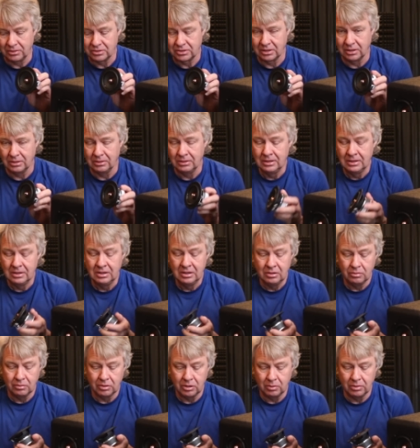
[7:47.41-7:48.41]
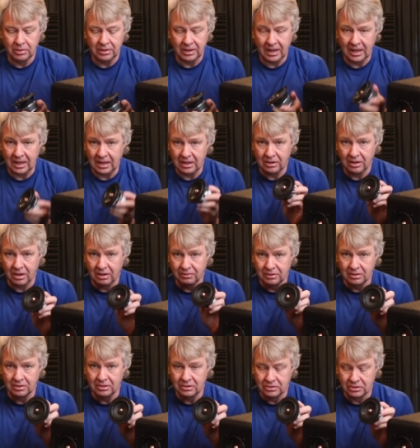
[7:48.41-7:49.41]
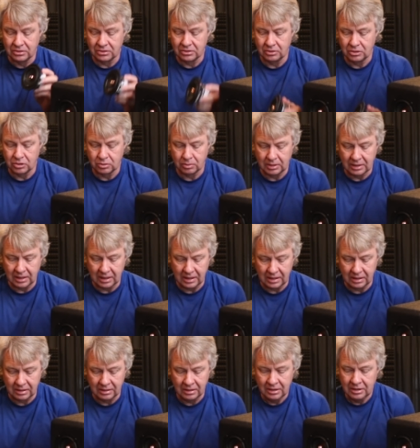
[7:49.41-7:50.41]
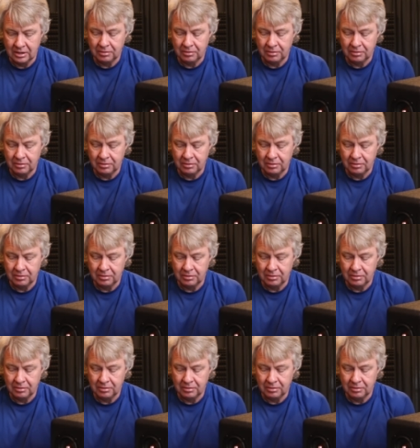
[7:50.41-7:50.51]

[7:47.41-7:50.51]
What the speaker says: So we want to hand off to this as soon as we can,